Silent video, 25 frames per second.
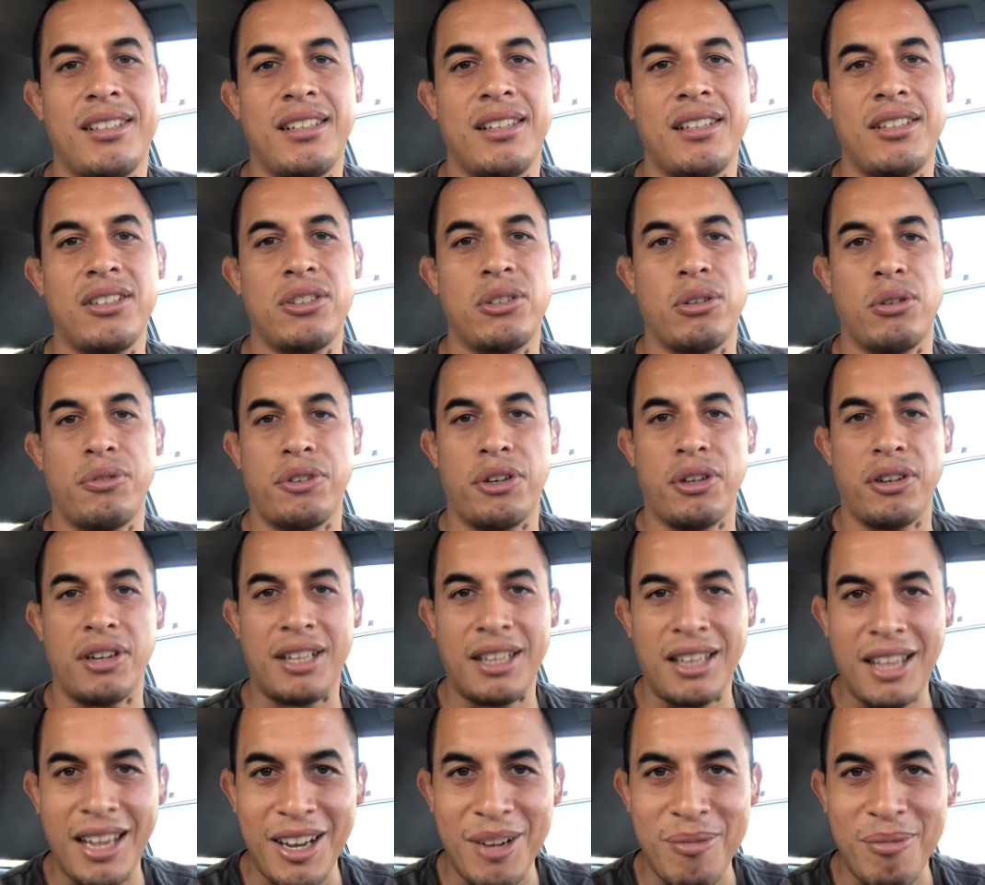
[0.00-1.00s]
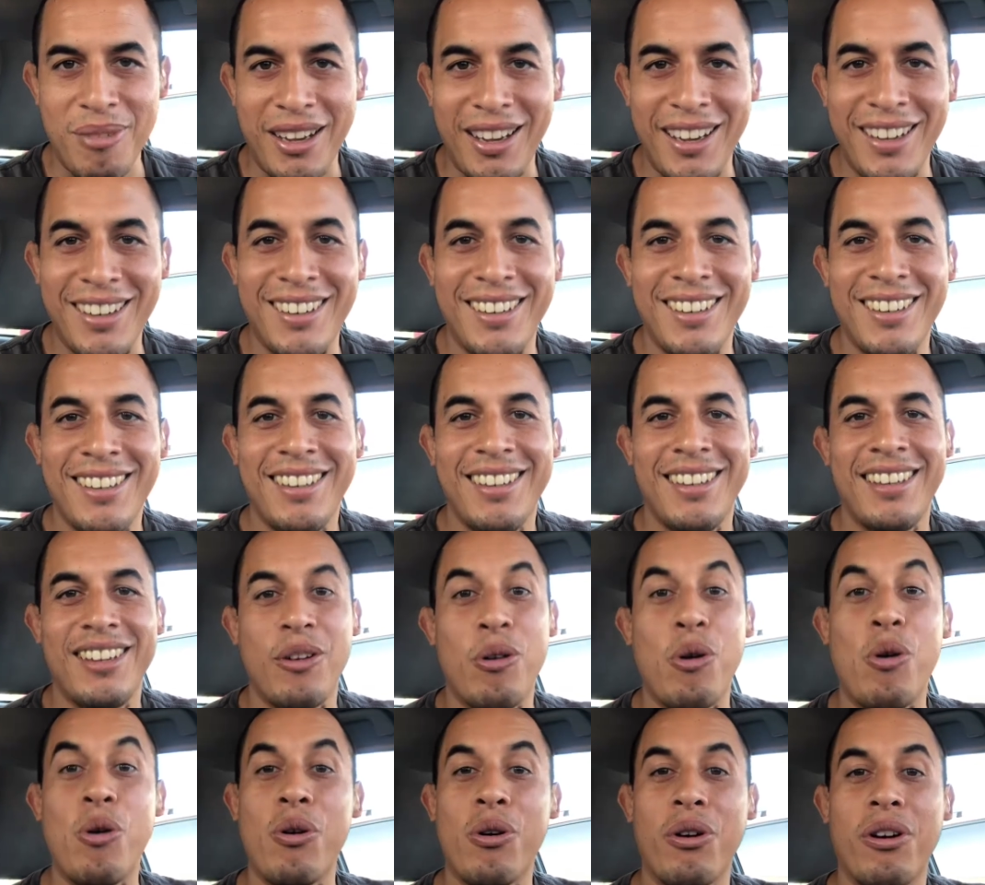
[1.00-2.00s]
So if you're a client of mine,
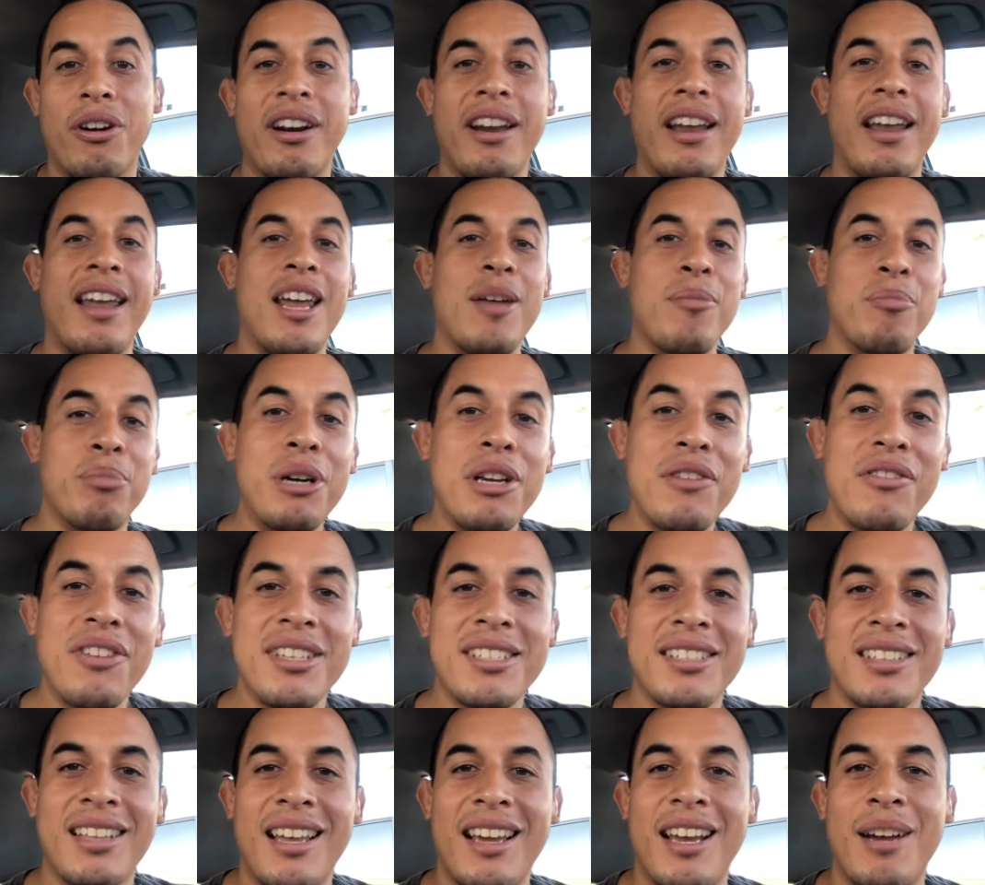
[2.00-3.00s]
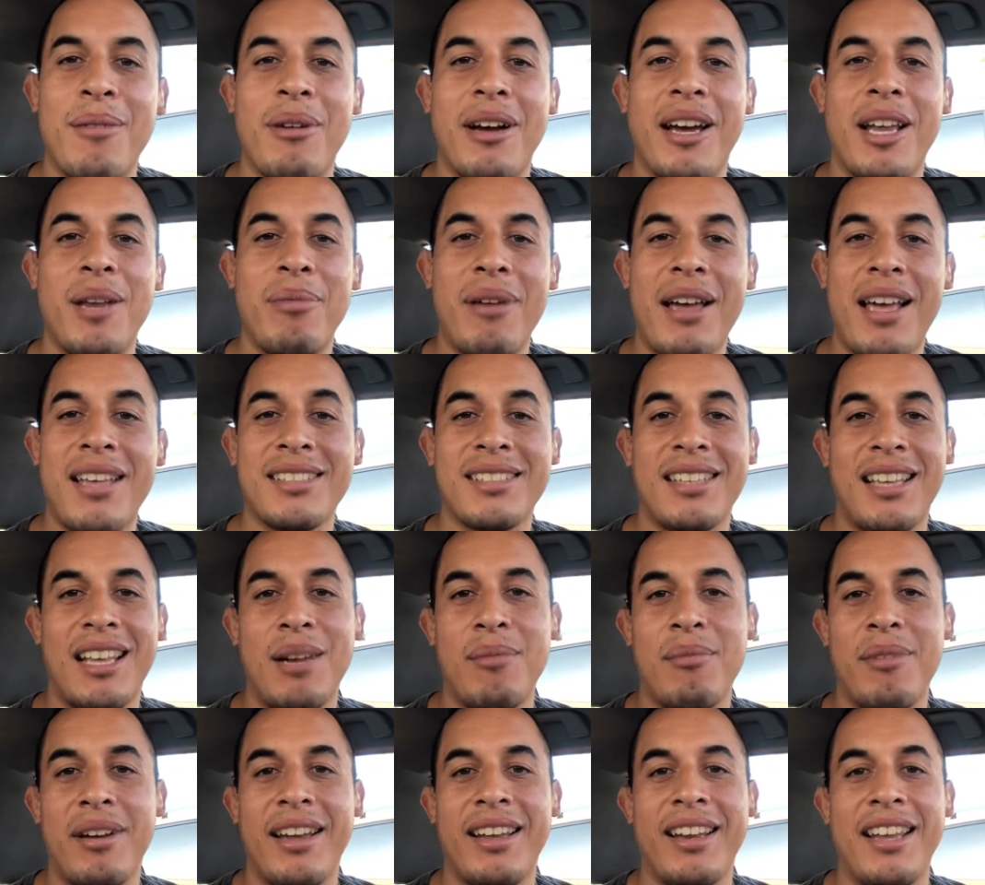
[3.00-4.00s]
or a previous client of mine, a past client
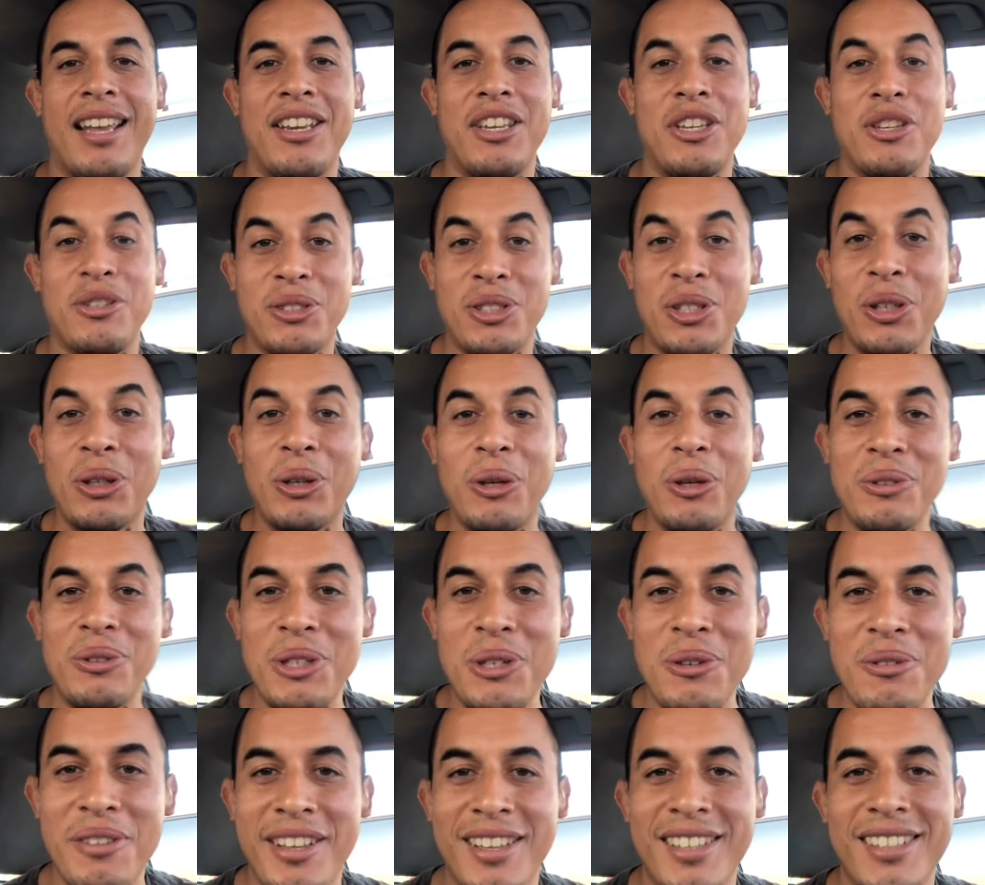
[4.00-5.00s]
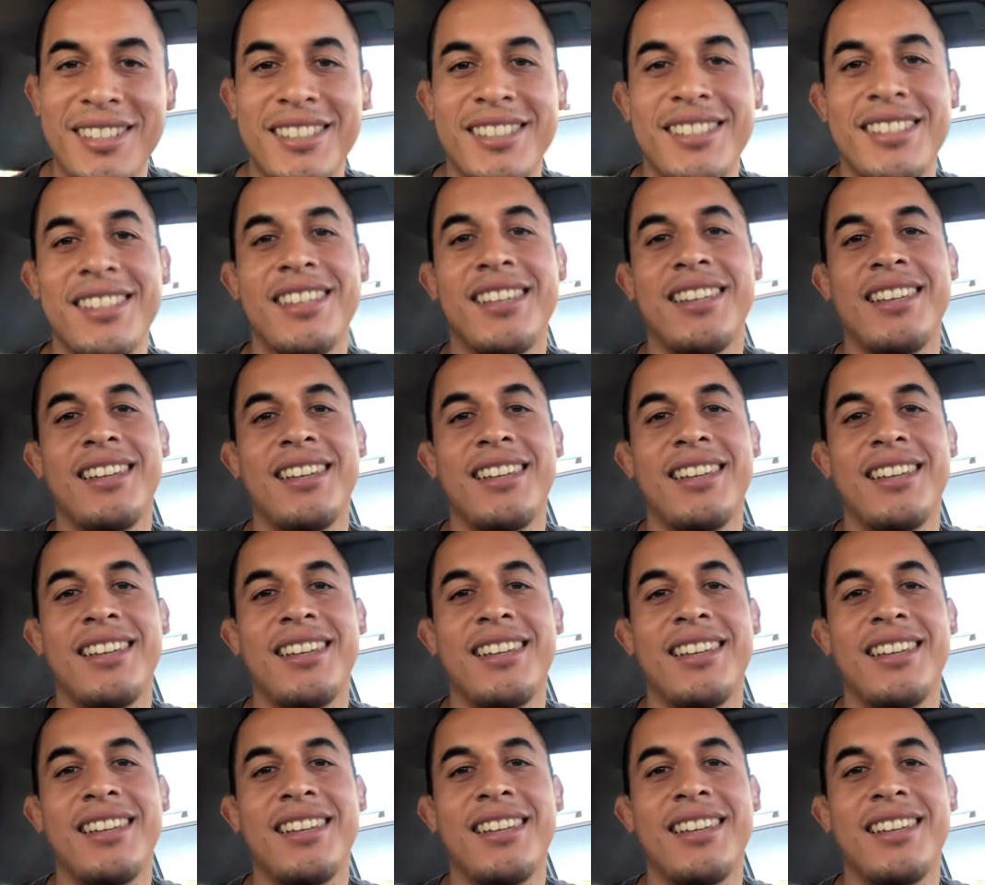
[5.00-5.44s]
of mine, and you still do this,